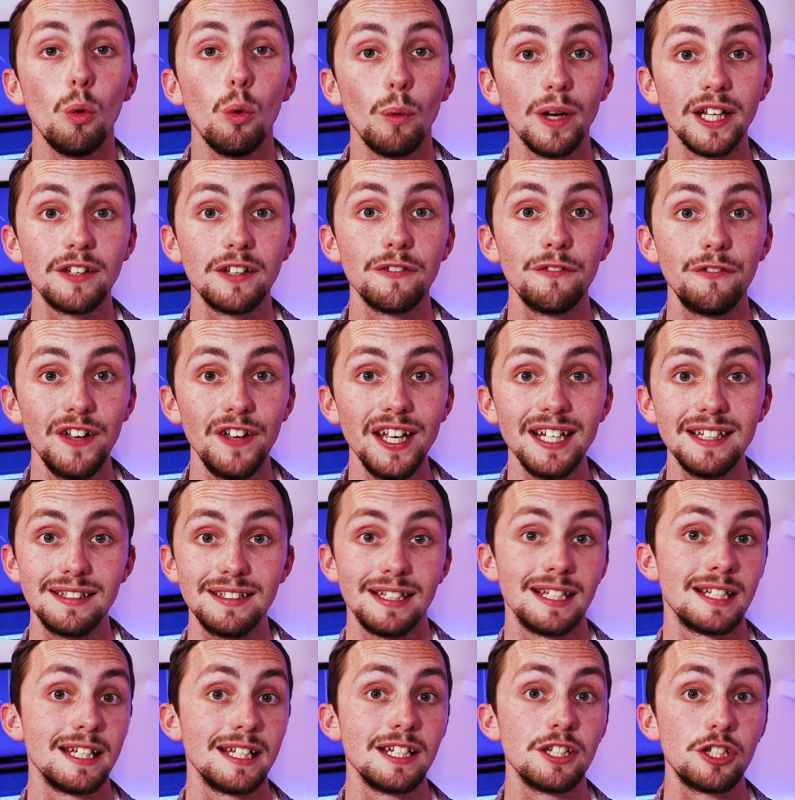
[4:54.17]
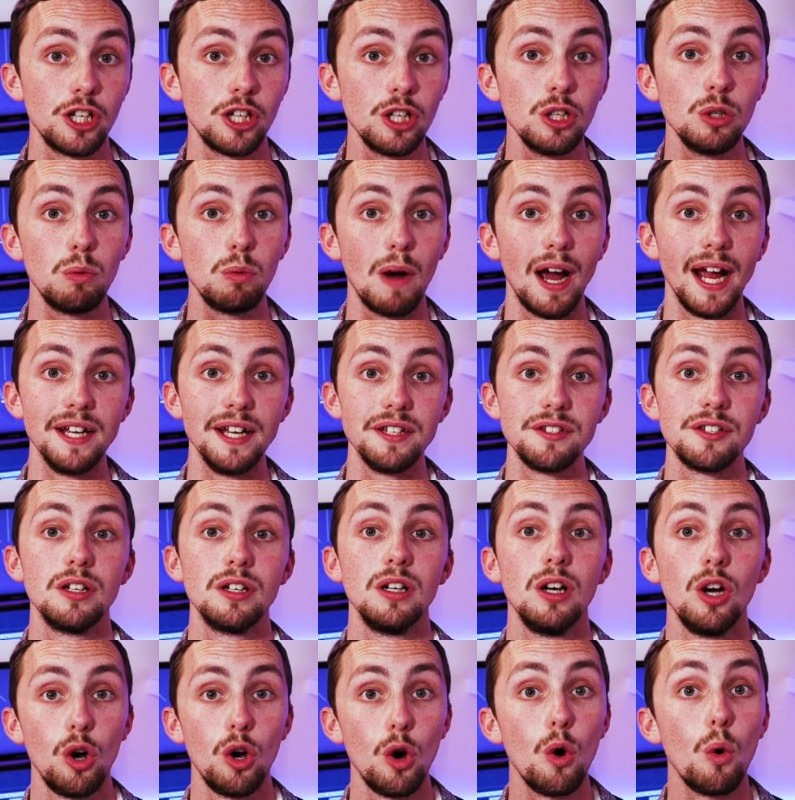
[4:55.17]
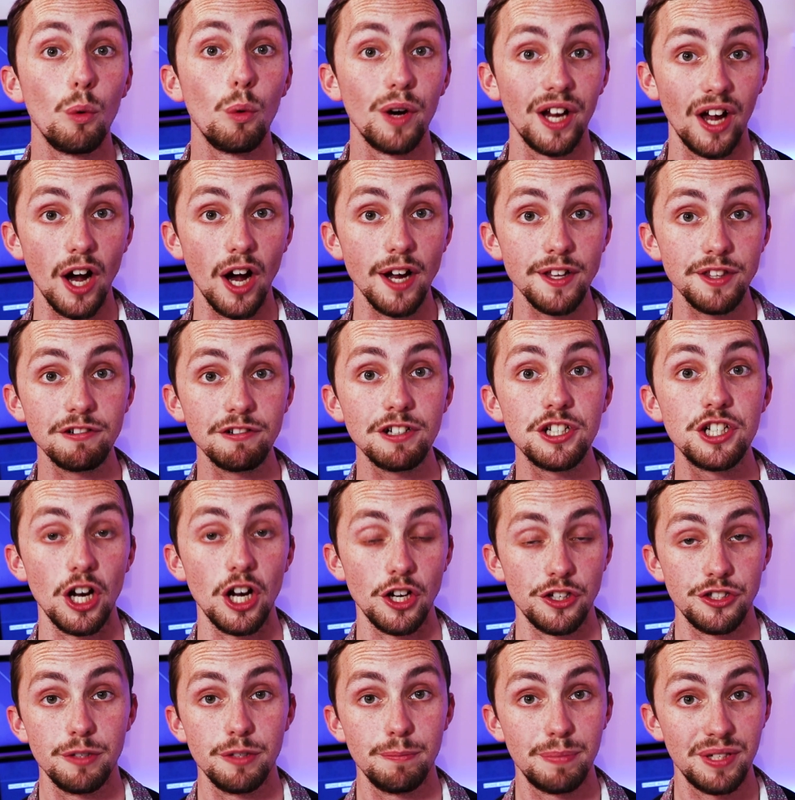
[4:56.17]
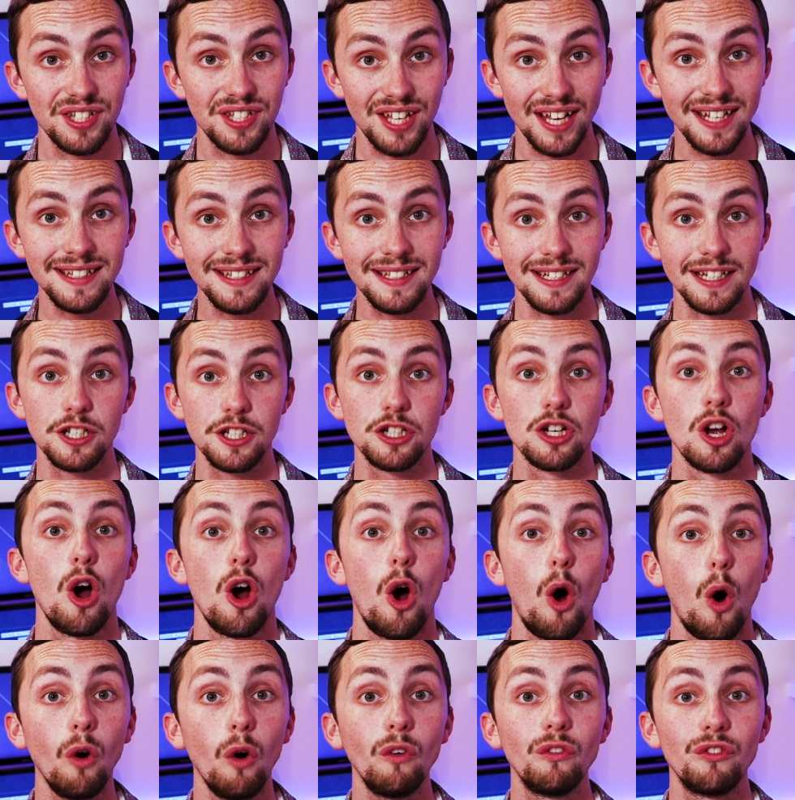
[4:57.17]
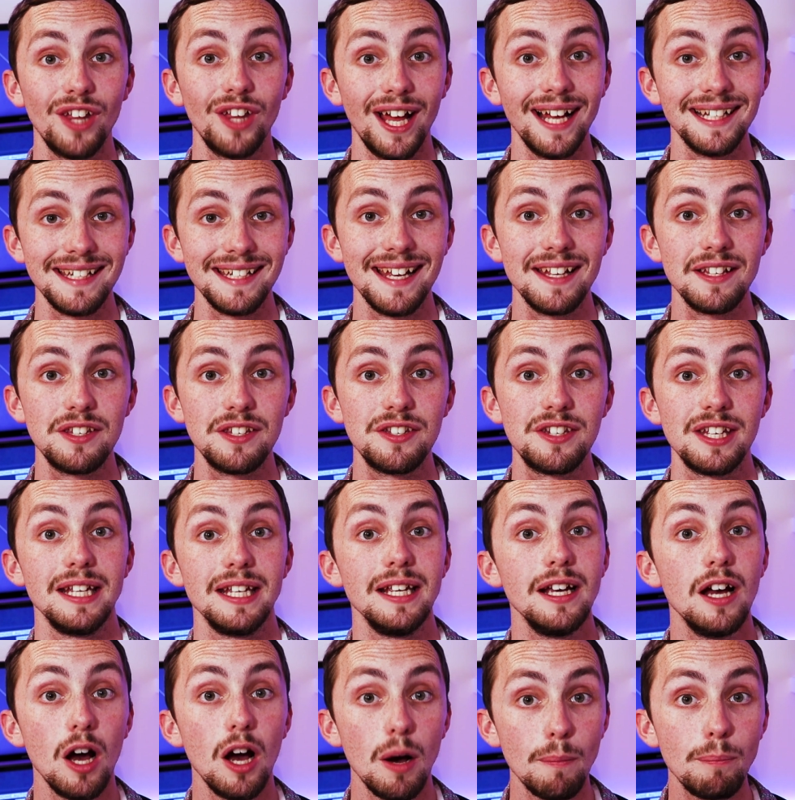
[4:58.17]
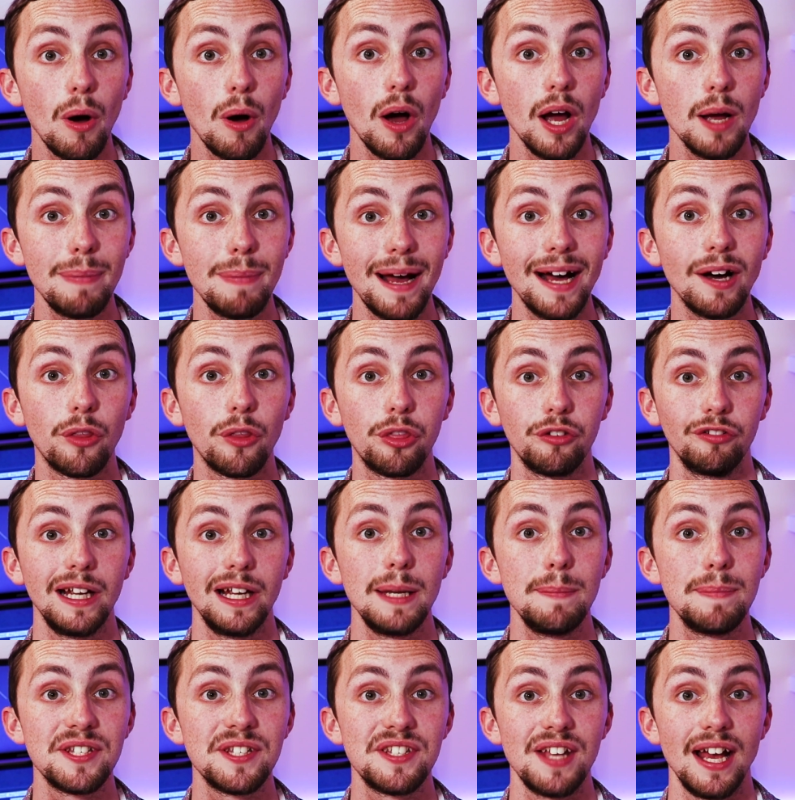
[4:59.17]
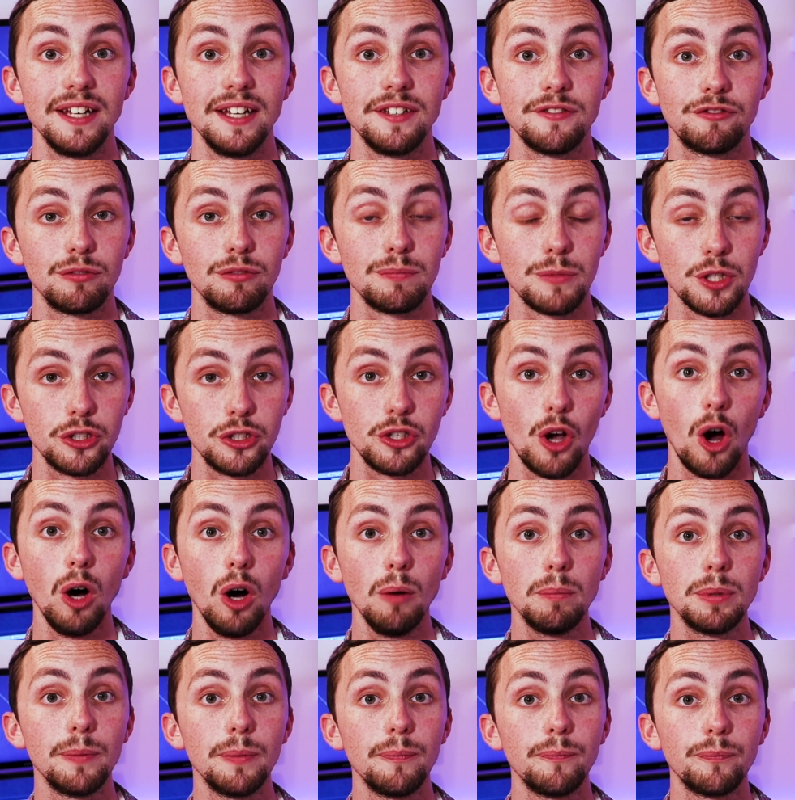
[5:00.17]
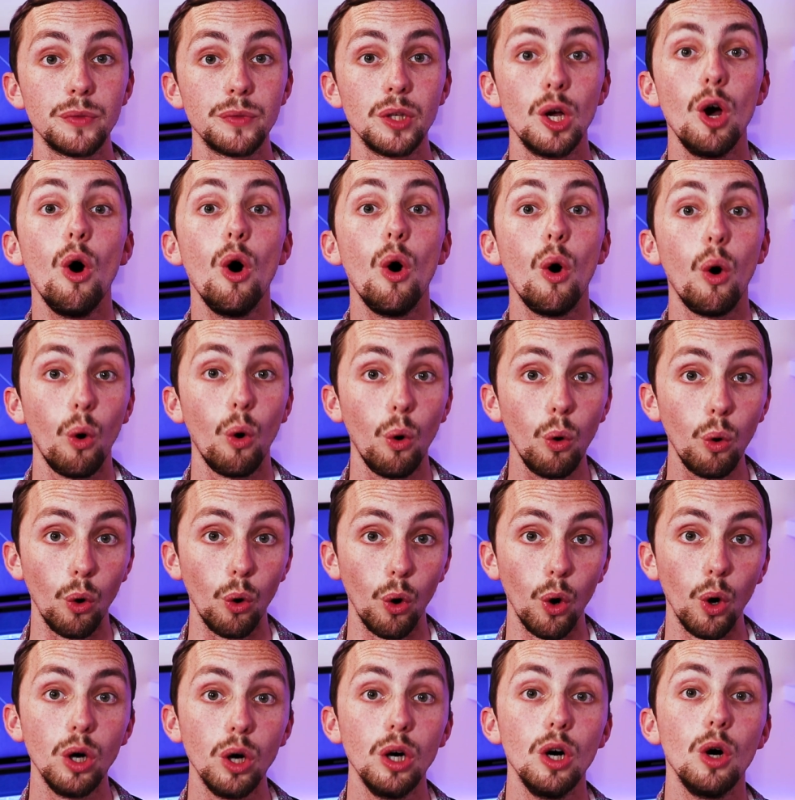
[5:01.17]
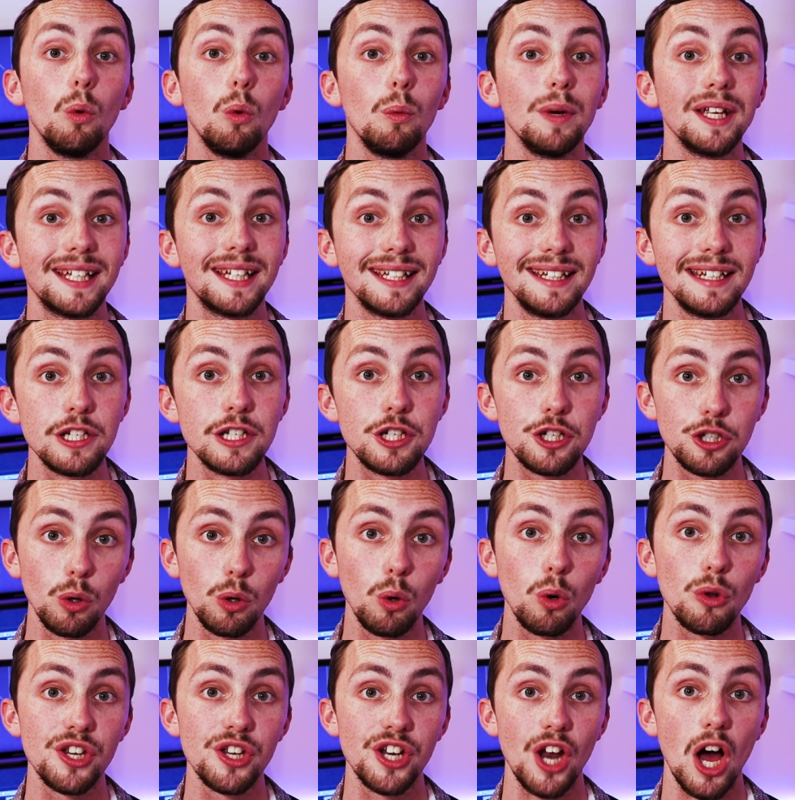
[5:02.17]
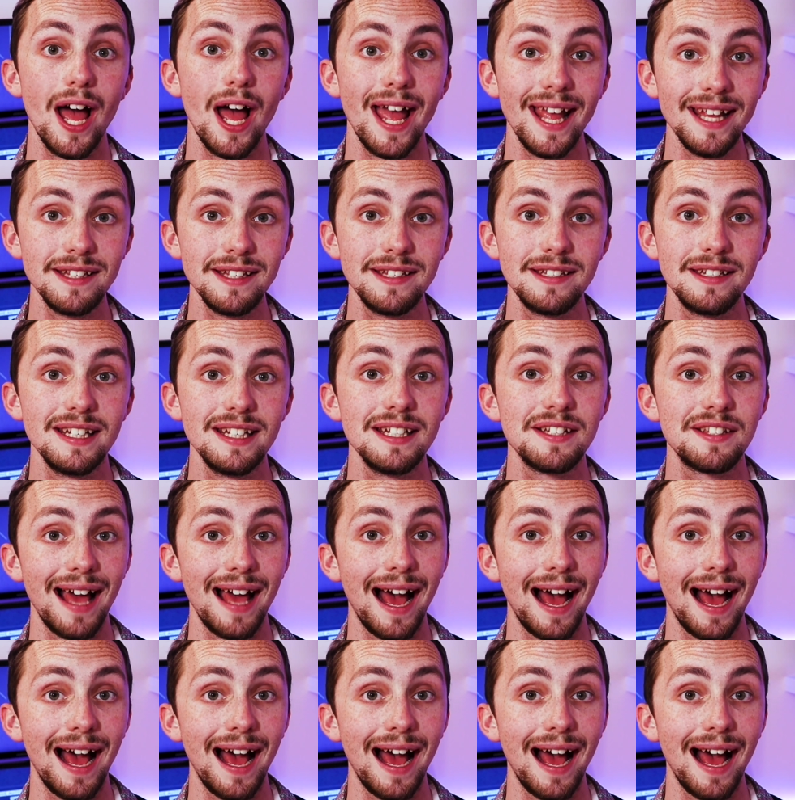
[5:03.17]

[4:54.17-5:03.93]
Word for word: We can fix this in two ways. We either adjust the percentage of that entity by about three percent from the top, or we can ensure that our entities